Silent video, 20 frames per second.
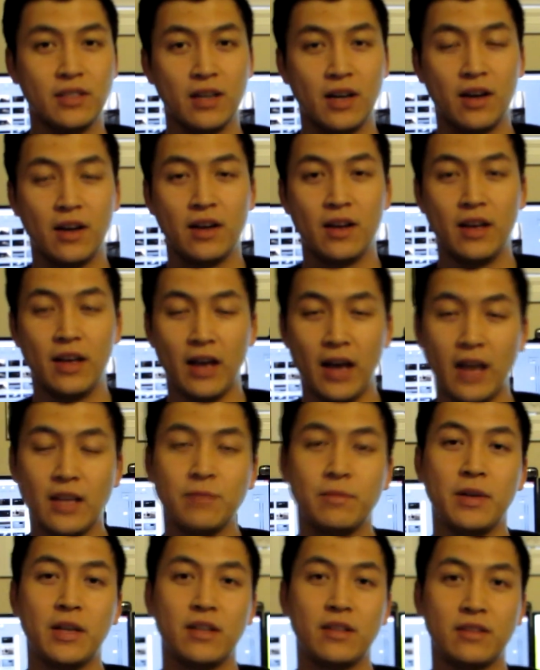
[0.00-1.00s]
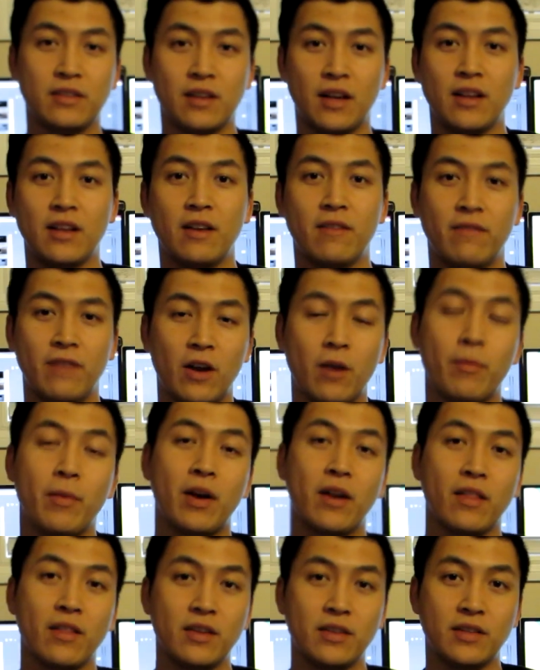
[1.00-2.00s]
it has been sunny a fair
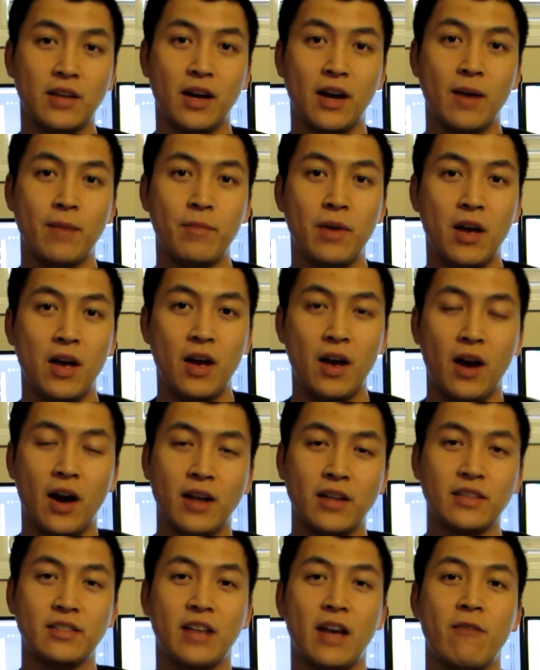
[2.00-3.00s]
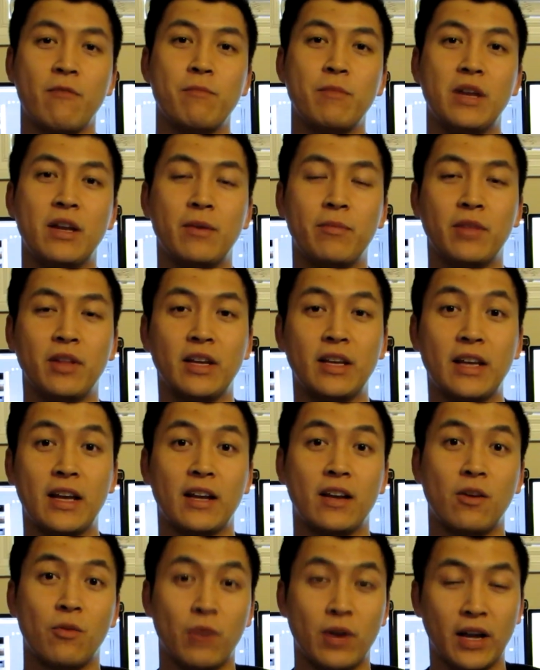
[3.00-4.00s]
amount of the time. I just haven't been able to
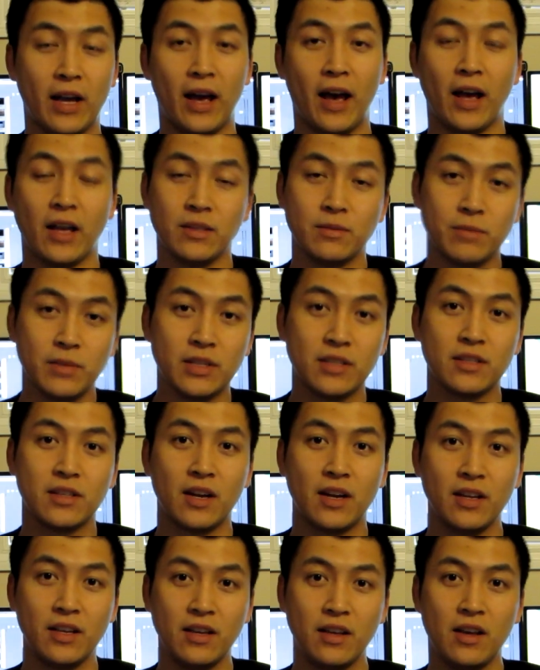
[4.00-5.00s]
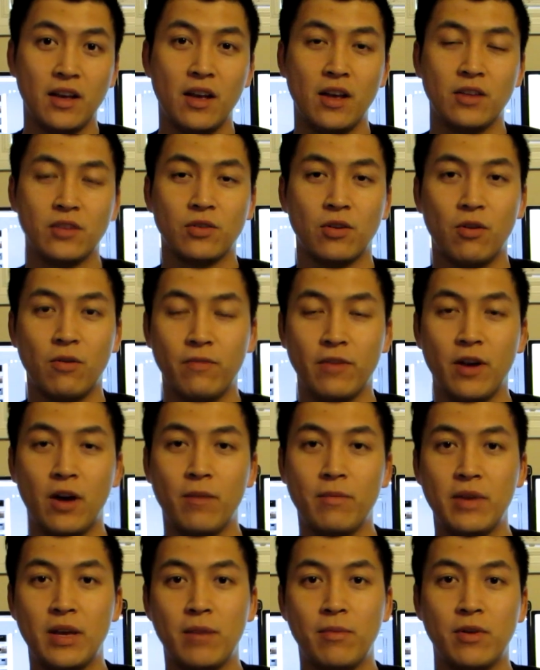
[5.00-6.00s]
get out when it has been sunny. So hopefully
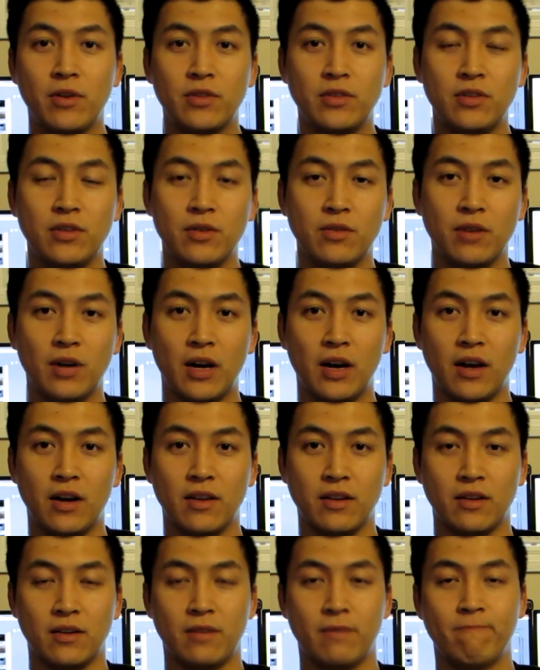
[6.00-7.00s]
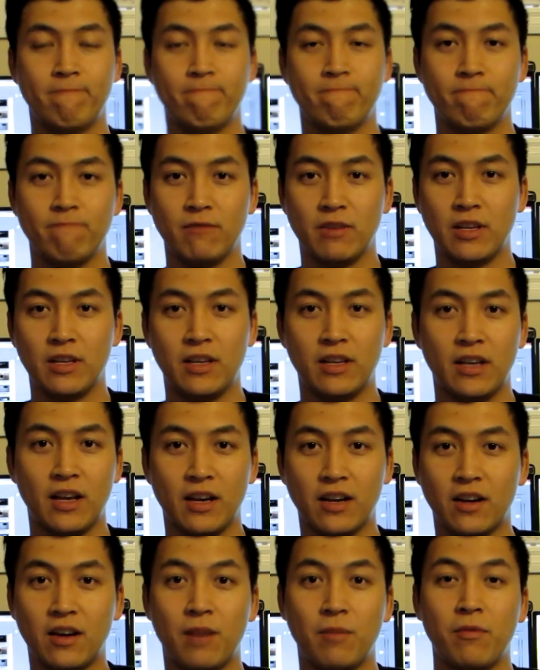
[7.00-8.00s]
I'll be able to,
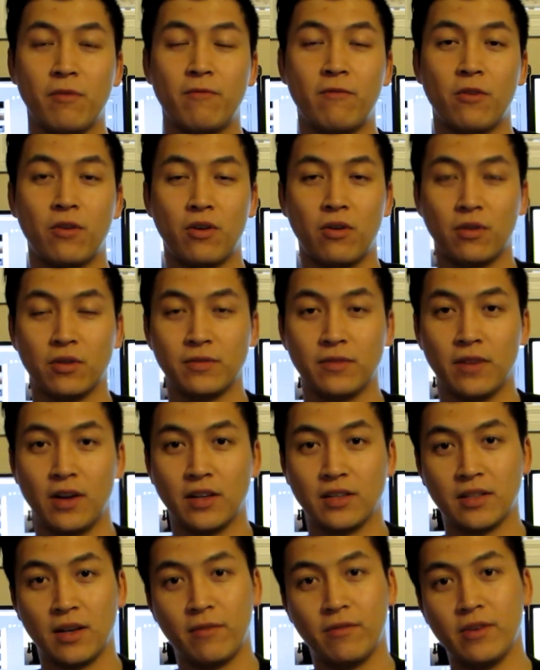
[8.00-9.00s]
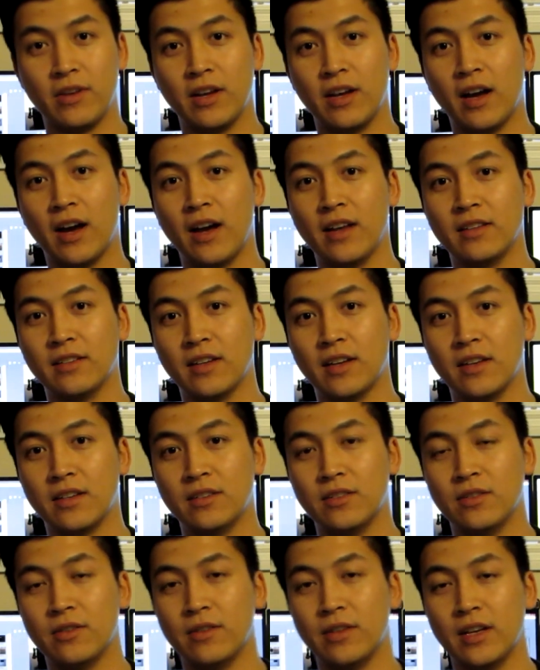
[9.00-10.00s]
get a couple course vlogs up for you guys
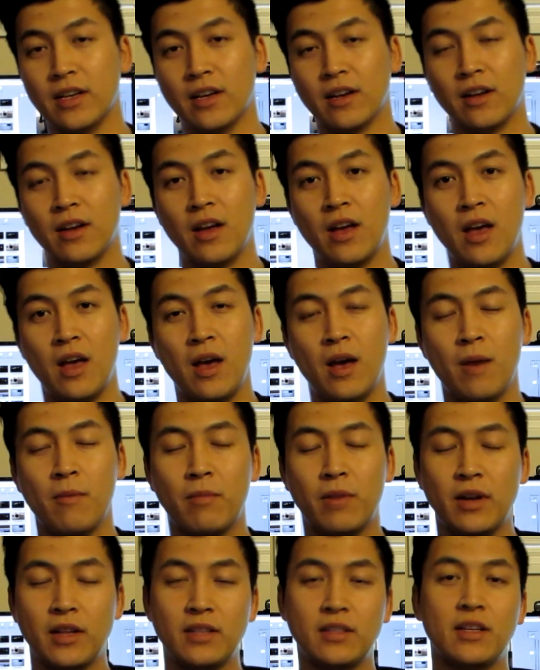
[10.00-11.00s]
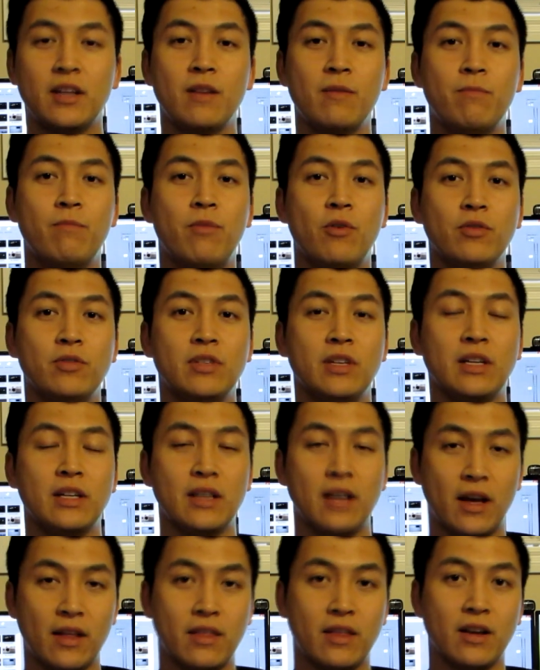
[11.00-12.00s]
soon here. But instead of
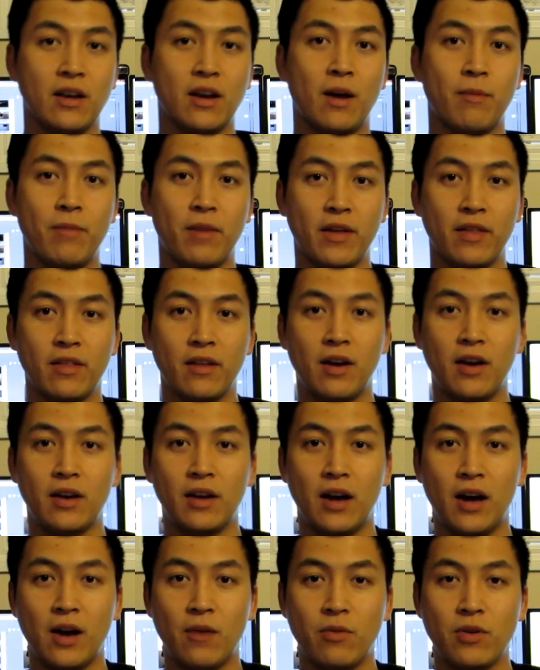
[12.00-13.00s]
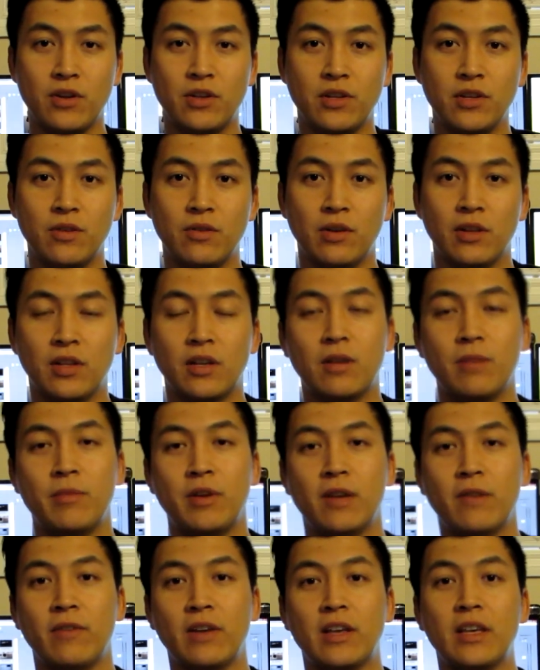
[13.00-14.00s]
posting nothing up, I thought I would do a little
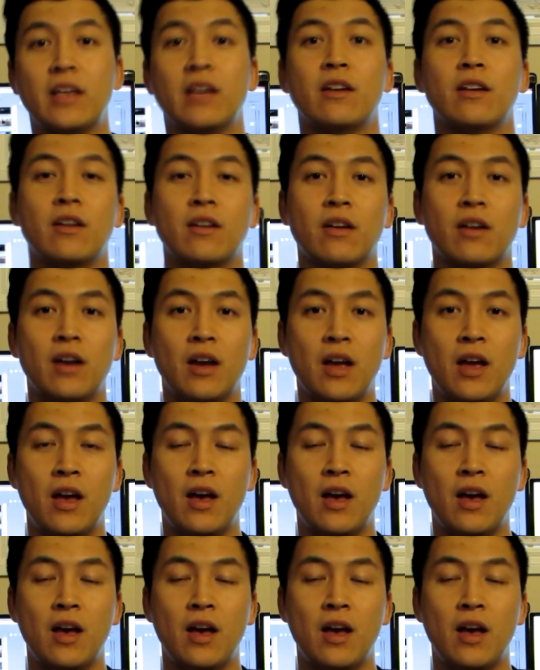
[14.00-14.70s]
bit of a gear